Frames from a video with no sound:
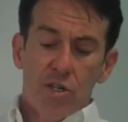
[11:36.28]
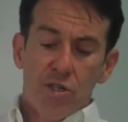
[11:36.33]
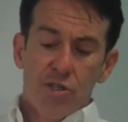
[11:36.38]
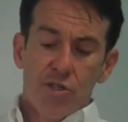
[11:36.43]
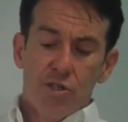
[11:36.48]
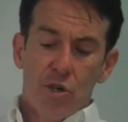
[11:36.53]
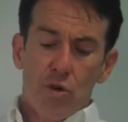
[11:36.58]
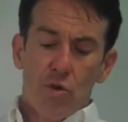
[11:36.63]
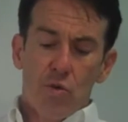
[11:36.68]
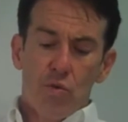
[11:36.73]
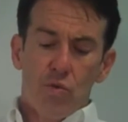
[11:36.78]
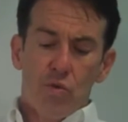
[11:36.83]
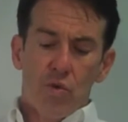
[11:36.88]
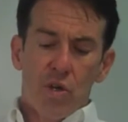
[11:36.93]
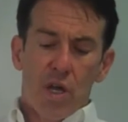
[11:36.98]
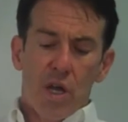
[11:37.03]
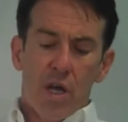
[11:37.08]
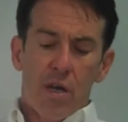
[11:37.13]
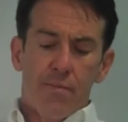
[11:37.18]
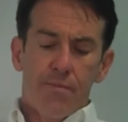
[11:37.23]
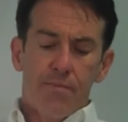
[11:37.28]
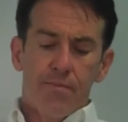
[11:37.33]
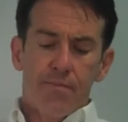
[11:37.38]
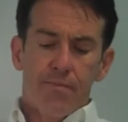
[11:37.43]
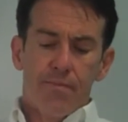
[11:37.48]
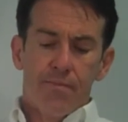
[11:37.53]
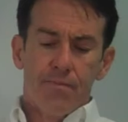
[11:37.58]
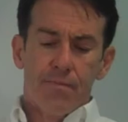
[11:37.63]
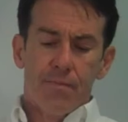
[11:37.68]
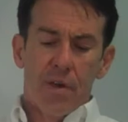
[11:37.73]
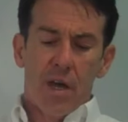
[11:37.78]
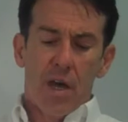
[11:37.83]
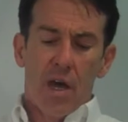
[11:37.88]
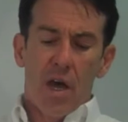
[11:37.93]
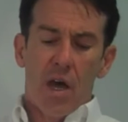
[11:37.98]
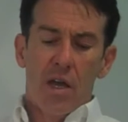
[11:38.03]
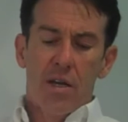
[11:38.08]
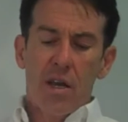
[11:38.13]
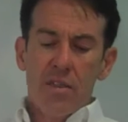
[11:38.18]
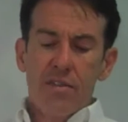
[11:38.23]
So
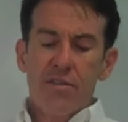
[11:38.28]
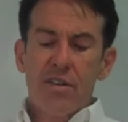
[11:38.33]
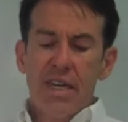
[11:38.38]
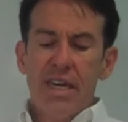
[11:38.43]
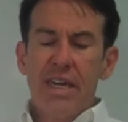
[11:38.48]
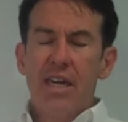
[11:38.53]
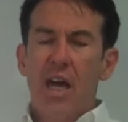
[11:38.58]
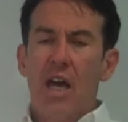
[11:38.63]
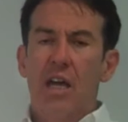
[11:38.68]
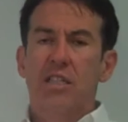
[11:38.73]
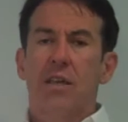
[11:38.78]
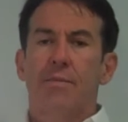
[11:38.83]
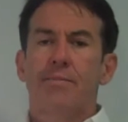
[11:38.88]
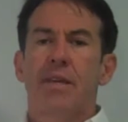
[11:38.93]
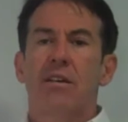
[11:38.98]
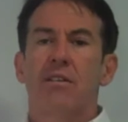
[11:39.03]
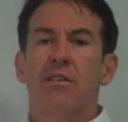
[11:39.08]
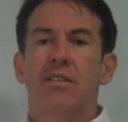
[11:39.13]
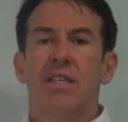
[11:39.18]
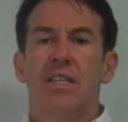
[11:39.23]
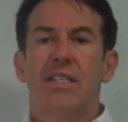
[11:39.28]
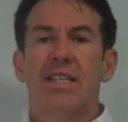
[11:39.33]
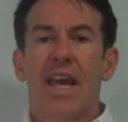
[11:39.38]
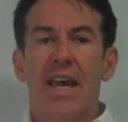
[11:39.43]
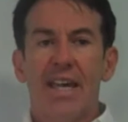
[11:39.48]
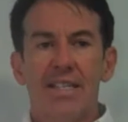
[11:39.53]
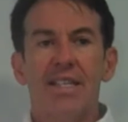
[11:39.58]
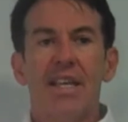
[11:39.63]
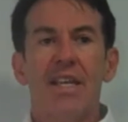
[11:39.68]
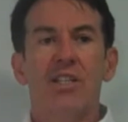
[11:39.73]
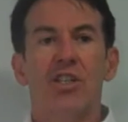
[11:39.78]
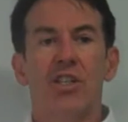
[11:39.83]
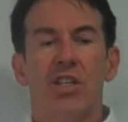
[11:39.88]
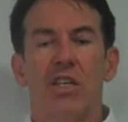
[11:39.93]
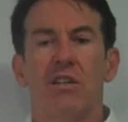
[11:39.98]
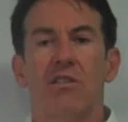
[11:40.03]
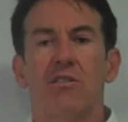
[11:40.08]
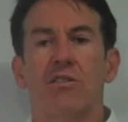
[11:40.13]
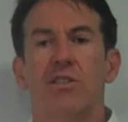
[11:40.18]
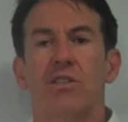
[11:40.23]
another key concept here is that test
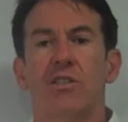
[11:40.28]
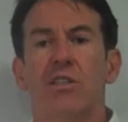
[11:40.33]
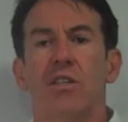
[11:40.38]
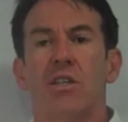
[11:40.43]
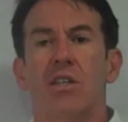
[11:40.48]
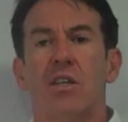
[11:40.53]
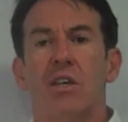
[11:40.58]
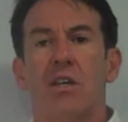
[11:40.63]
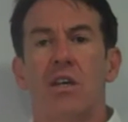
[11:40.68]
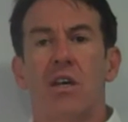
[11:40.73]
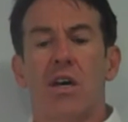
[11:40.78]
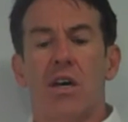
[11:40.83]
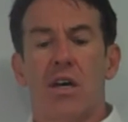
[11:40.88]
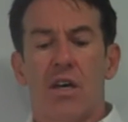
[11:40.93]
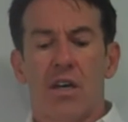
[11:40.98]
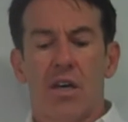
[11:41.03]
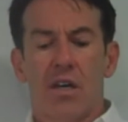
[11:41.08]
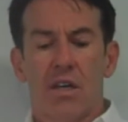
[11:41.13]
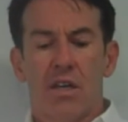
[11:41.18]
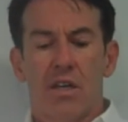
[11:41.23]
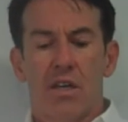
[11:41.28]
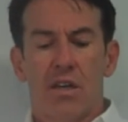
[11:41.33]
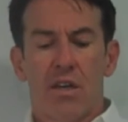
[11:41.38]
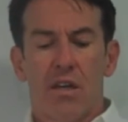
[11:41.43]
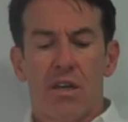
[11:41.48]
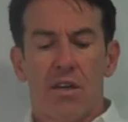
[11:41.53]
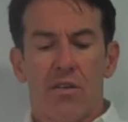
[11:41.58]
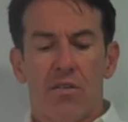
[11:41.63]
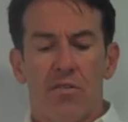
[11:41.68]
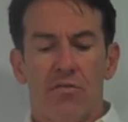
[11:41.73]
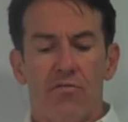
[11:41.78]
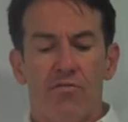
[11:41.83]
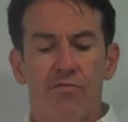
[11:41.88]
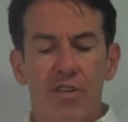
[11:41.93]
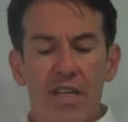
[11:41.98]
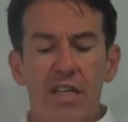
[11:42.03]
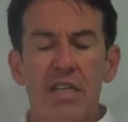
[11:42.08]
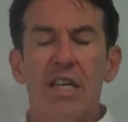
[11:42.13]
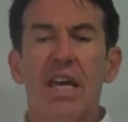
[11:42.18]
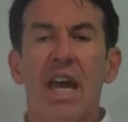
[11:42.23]
engineers
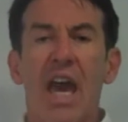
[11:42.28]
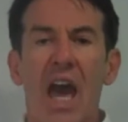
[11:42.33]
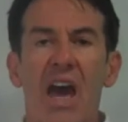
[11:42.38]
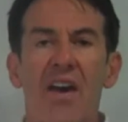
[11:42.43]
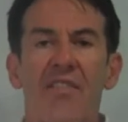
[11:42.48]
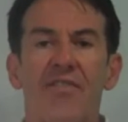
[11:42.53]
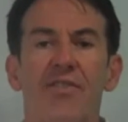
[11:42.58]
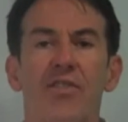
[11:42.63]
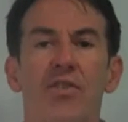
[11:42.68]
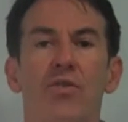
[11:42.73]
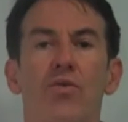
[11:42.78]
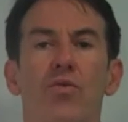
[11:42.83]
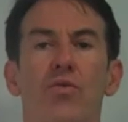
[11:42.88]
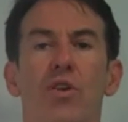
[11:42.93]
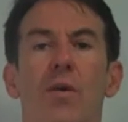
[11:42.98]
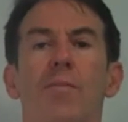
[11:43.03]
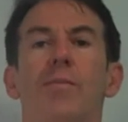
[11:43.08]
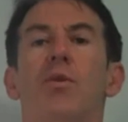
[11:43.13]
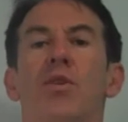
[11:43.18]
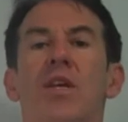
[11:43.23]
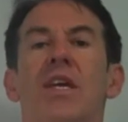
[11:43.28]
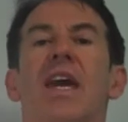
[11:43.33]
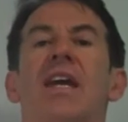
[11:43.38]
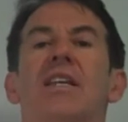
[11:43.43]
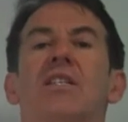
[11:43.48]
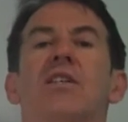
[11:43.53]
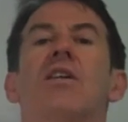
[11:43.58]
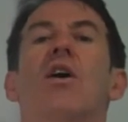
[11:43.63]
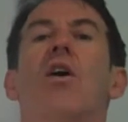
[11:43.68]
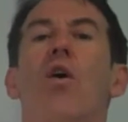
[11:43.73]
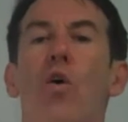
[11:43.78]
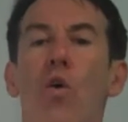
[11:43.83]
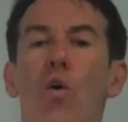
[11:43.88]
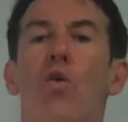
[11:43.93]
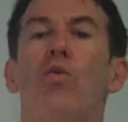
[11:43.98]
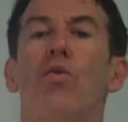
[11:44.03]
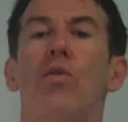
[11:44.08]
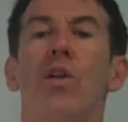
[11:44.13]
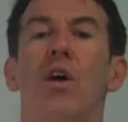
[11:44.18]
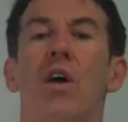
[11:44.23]
really have to communicate to the
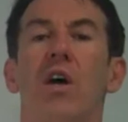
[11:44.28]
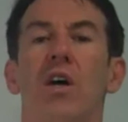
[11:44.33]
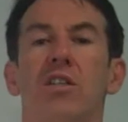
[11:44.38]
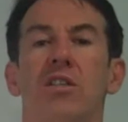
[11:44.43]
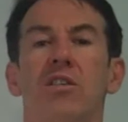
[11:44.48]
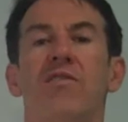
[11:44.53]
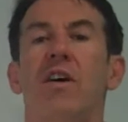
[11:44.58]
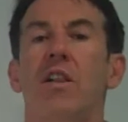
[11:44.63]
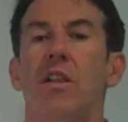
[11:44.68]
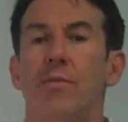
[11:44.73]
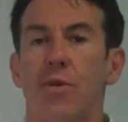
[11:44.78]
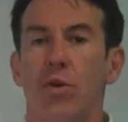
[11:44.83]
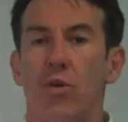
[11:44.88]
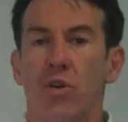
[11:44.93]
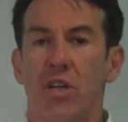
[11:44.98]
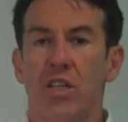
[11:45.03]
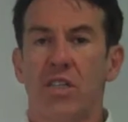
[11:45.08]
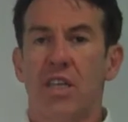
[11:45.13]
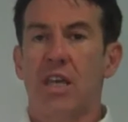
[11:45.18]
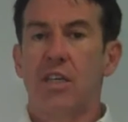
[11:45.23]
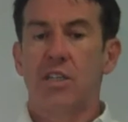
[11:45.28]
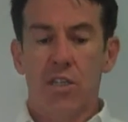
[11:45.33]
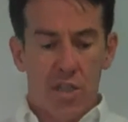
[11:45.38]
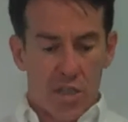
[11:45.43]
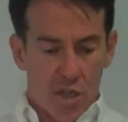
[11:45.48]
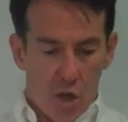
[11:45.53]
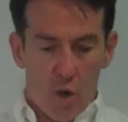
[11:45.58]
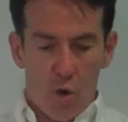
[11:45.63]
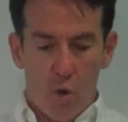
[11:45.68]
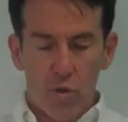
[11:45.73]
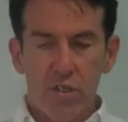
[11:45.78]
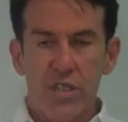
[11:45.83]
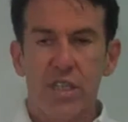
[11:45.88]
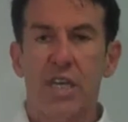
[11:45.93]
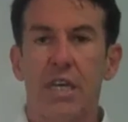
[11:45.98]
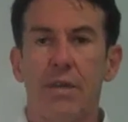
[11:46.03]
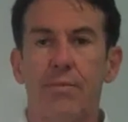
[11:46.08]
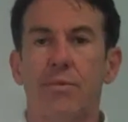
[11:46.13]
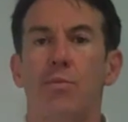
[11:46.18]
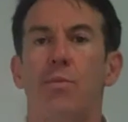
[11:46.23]
whole development organization, to the whole
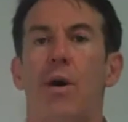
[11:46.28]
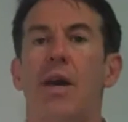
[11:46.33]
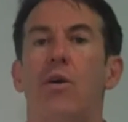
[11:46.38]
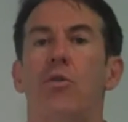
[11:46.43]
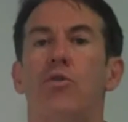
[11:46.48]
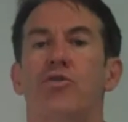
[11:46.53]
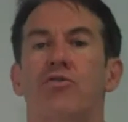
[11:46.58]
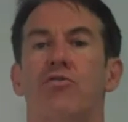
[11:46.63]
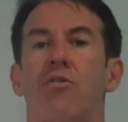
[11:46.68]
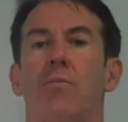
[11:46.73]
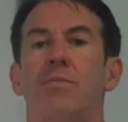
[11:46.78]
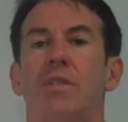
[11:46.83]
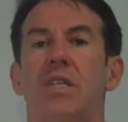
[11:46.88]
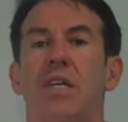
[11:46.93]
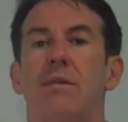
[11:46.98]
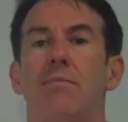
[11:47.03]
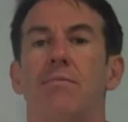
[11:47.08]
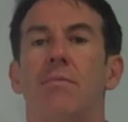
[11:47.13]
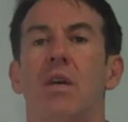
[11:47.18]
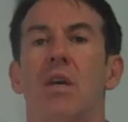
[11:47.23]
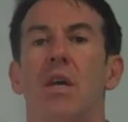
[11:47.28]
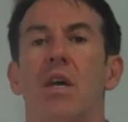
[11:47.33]
team, to my whole Scrum team,